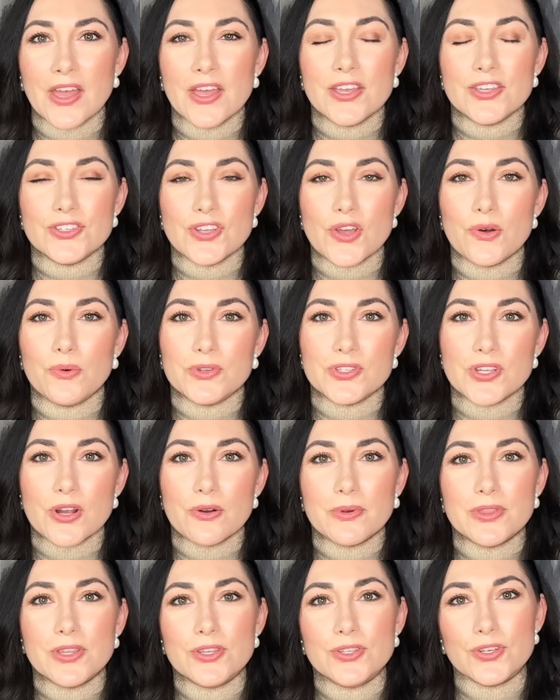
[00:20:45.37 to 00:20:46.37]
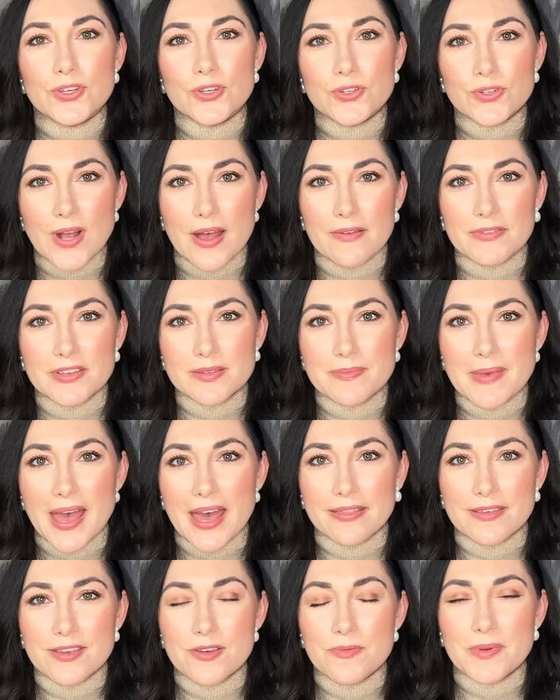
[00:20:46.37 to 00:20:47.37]
So we'll start with the two Travis
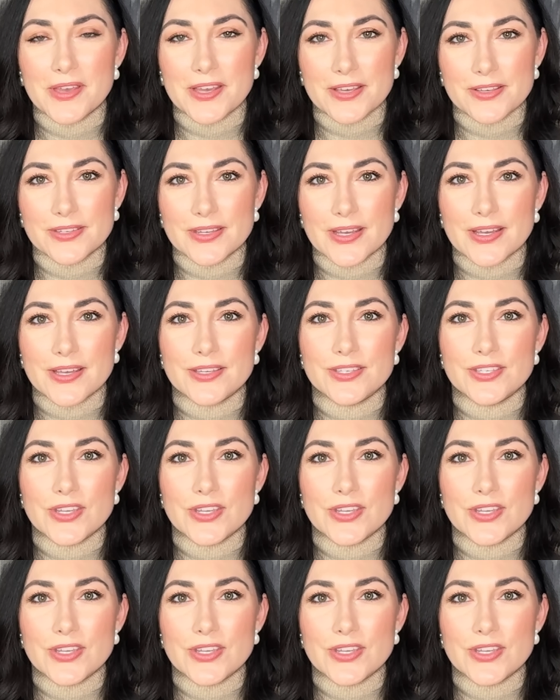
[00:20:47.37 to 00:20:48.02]
Matthew pieces.